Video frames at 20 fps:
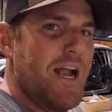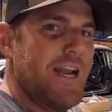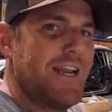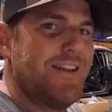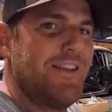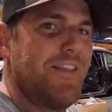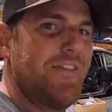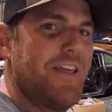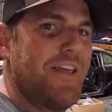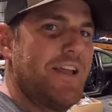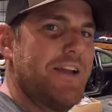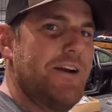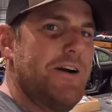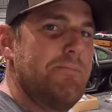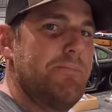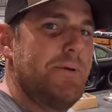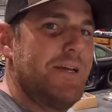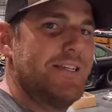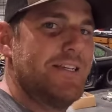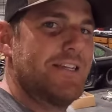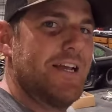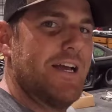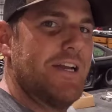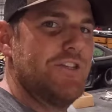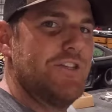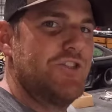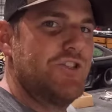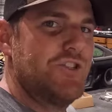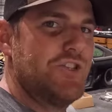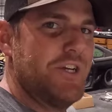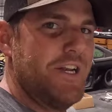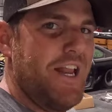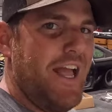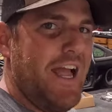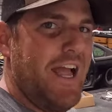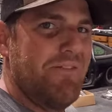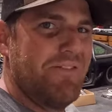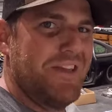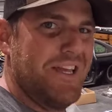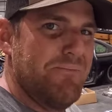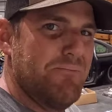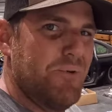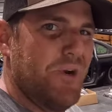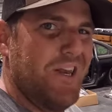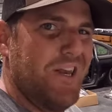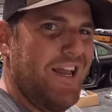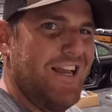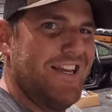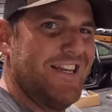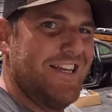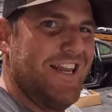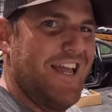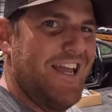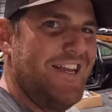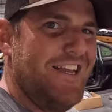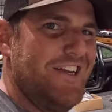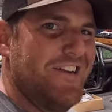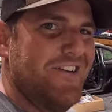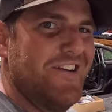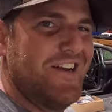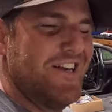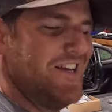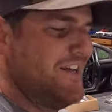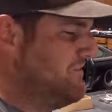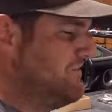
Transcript: lining the thing up as I should have, getting pretty late in the day here, and